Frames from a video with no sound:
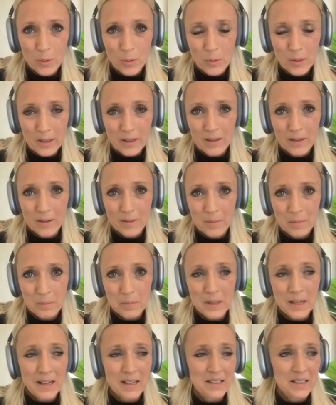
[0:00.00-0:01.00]
wheel
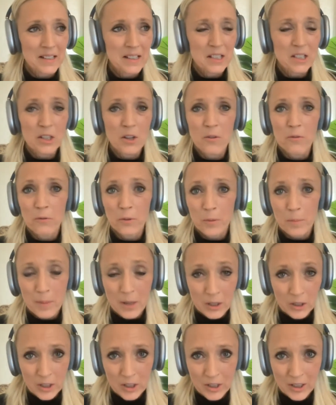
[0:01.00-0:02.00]
because it's so
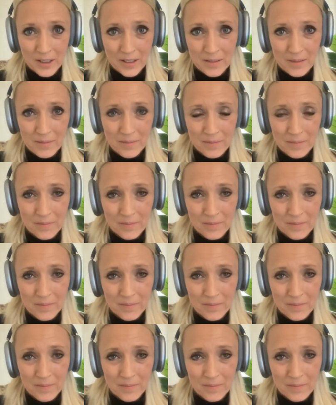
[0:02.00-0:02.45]
familiar,